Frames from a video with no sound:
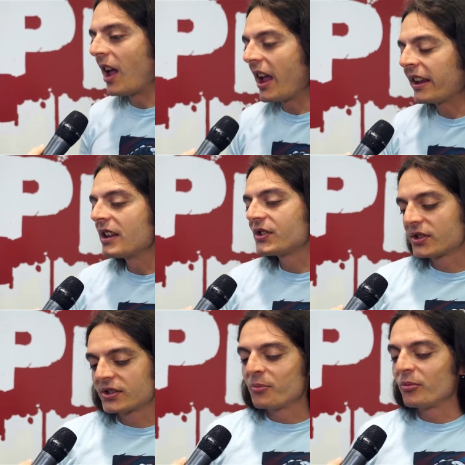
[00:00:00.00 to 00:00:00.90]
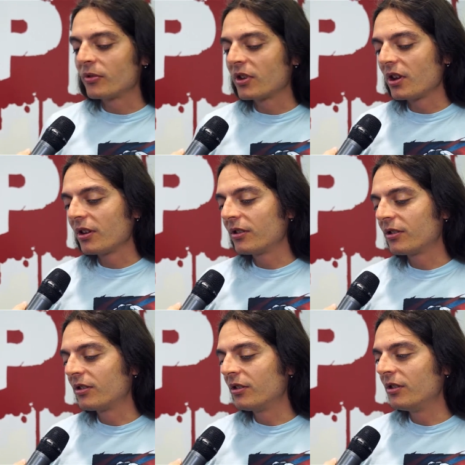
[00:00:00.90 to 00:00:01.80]
I guess the
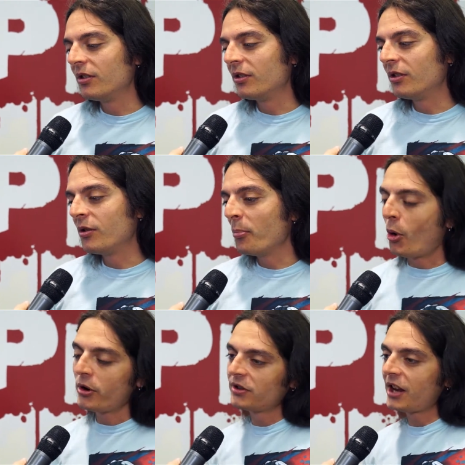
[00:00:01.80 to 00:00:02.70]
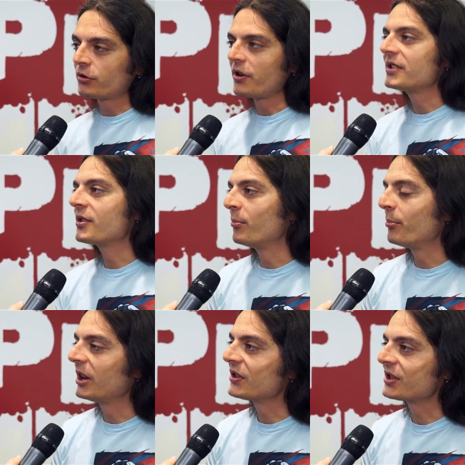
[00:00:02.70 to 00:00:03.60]
the point that creates the
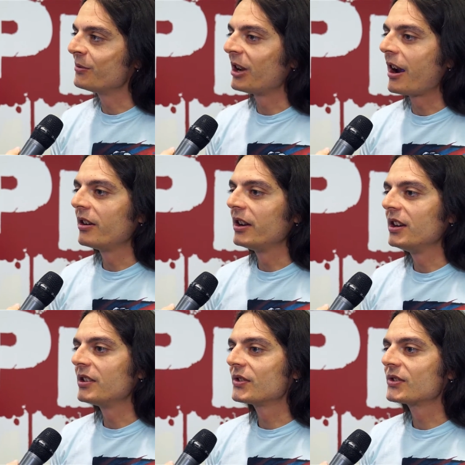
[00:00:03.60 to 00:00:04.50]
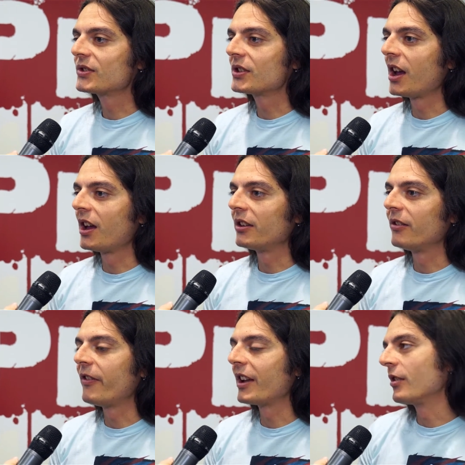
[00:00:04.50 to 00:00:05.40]
biggest similarity is uh, the
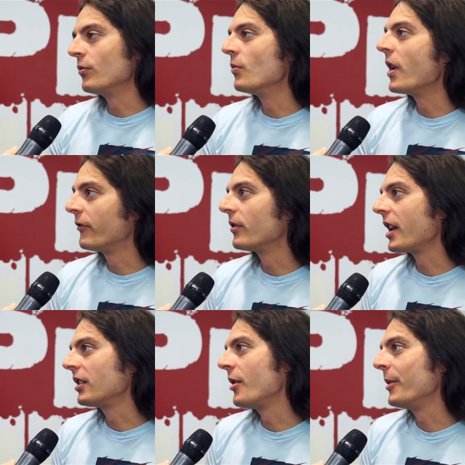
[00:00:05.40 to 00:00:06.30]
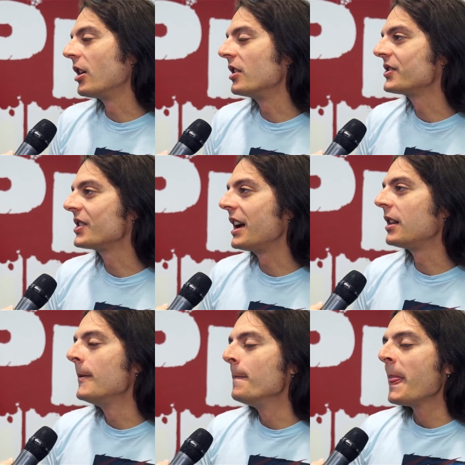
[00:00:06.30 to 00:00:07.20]
fact that we went for that comic art
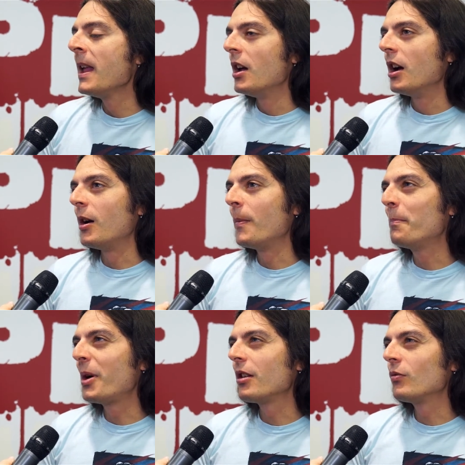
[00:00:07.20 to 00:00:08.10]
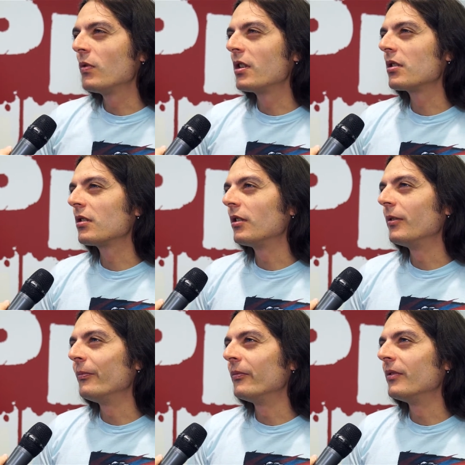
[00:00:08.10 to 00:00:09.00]
style, um, but we're
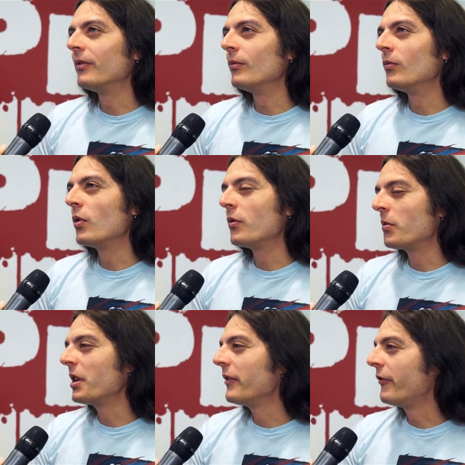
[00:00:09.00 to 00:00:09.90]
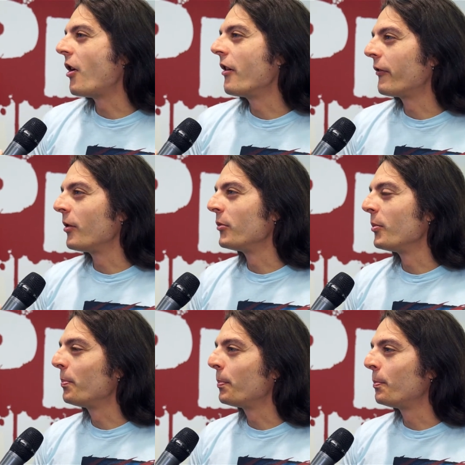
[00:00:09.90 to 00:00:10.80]
we're really far from the
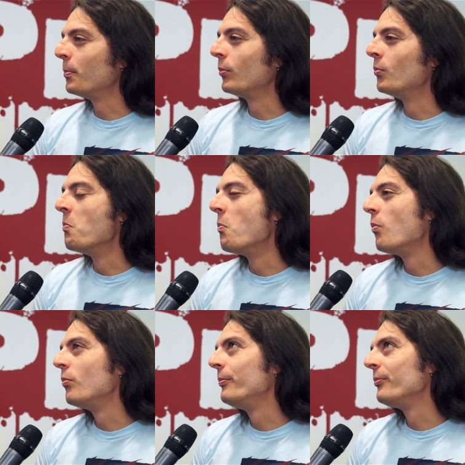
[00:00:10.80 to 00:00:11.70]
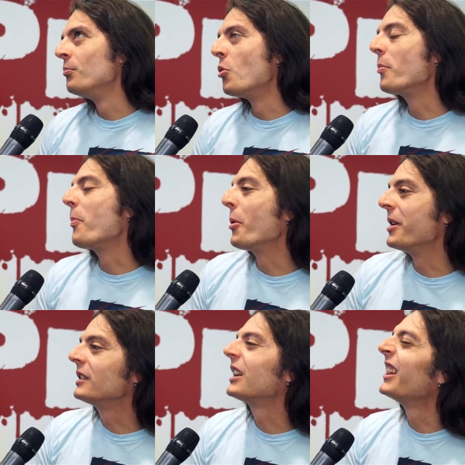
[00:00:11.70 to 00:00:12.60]
more
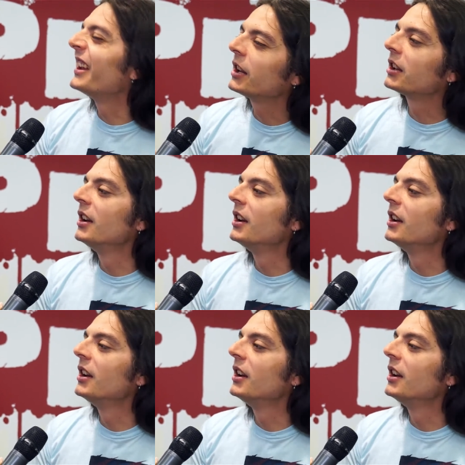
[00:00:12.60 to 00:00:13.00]
pointed click